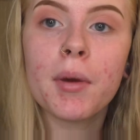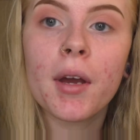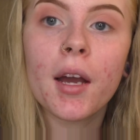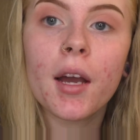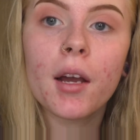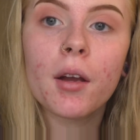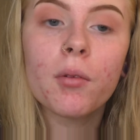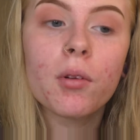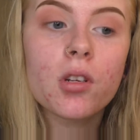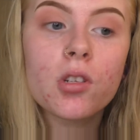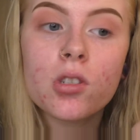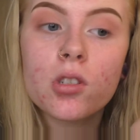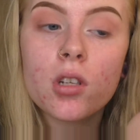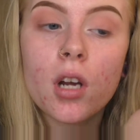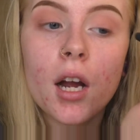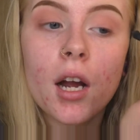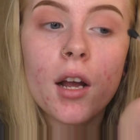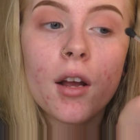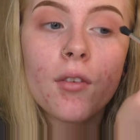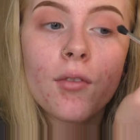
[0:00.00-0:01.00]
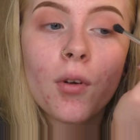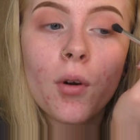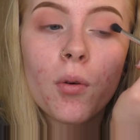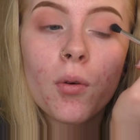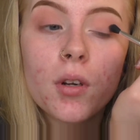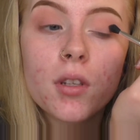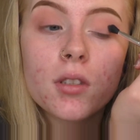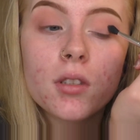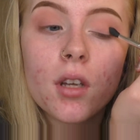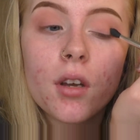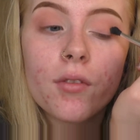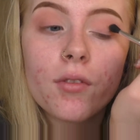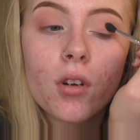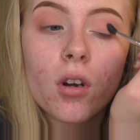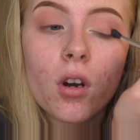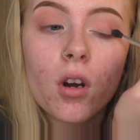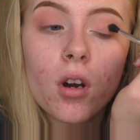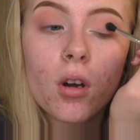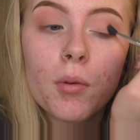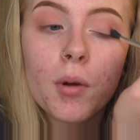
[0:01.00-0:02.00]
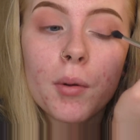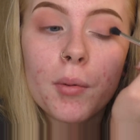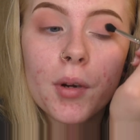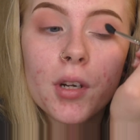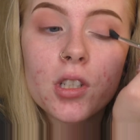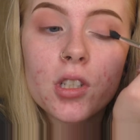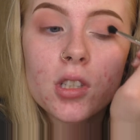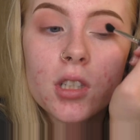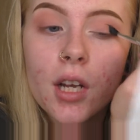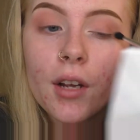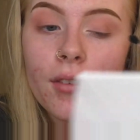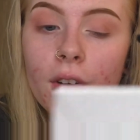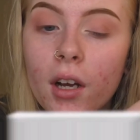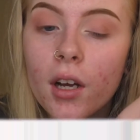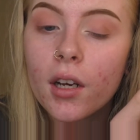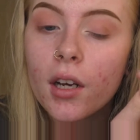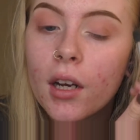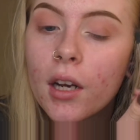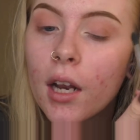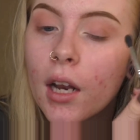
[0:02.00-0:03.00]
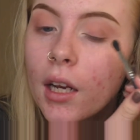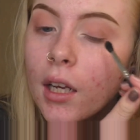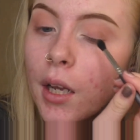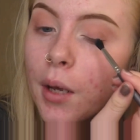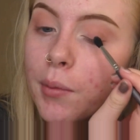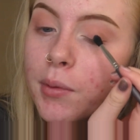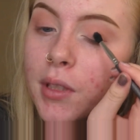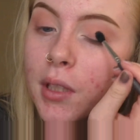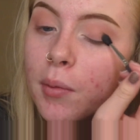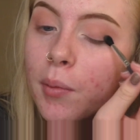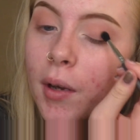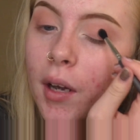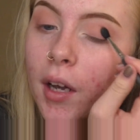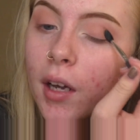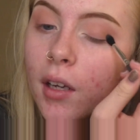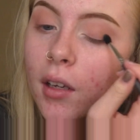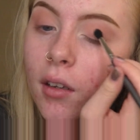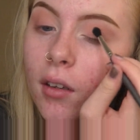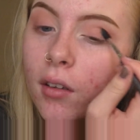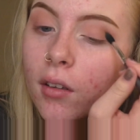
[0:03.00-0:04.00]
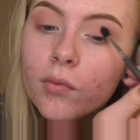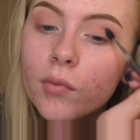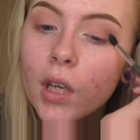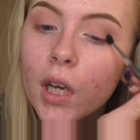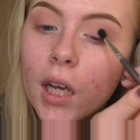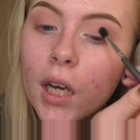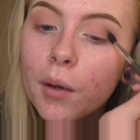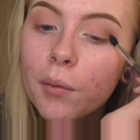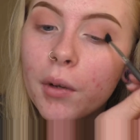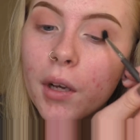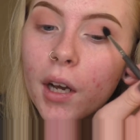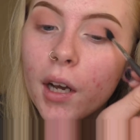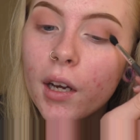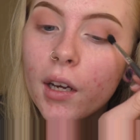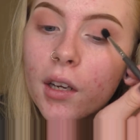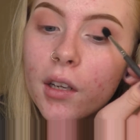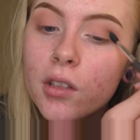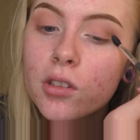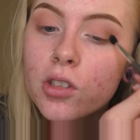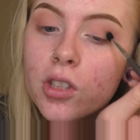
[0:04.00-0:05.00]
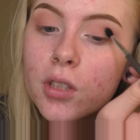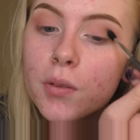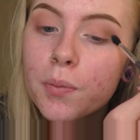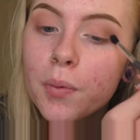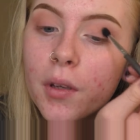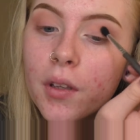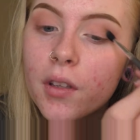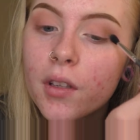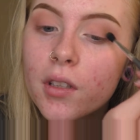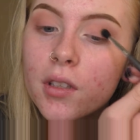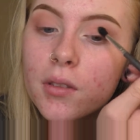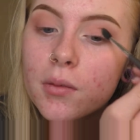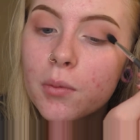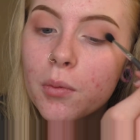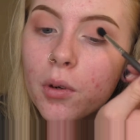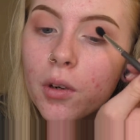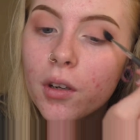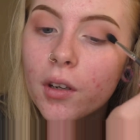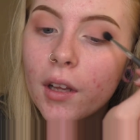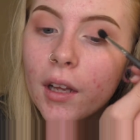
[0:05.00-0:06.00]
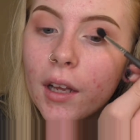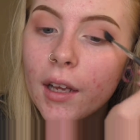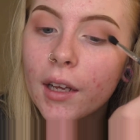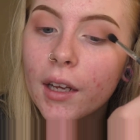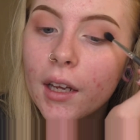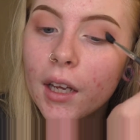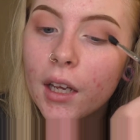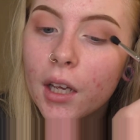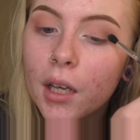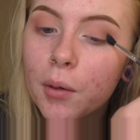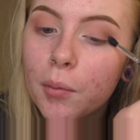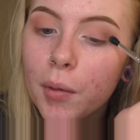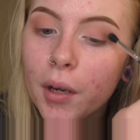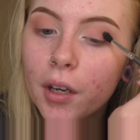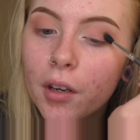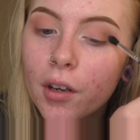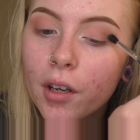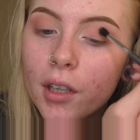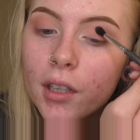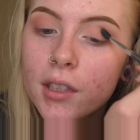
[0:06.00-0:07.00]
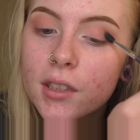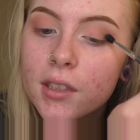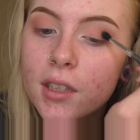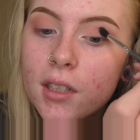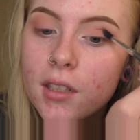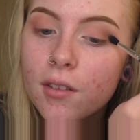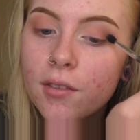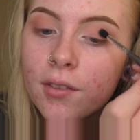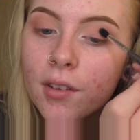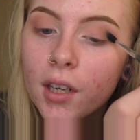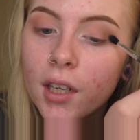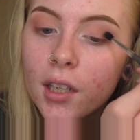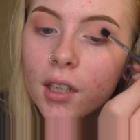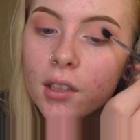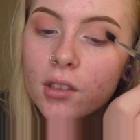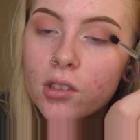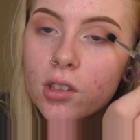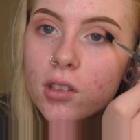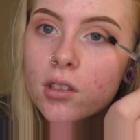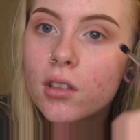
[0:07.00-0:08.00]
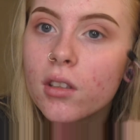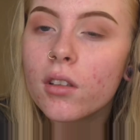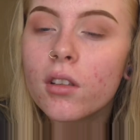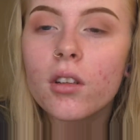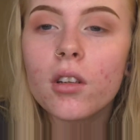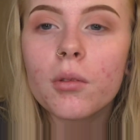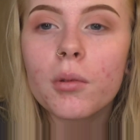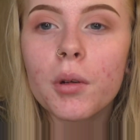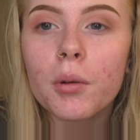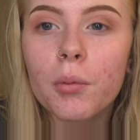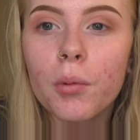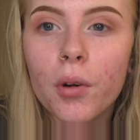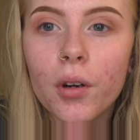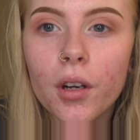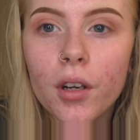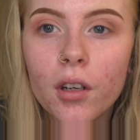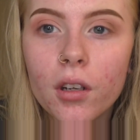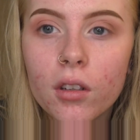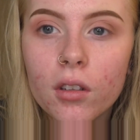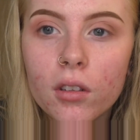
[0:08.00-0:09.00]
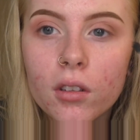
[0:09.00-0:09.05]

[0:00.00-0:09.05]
bag, which I have always loved all my brushes I've gotten in any Ipsy bag. And I'm kind of just putting this more like in my crease to define it just a little bit more.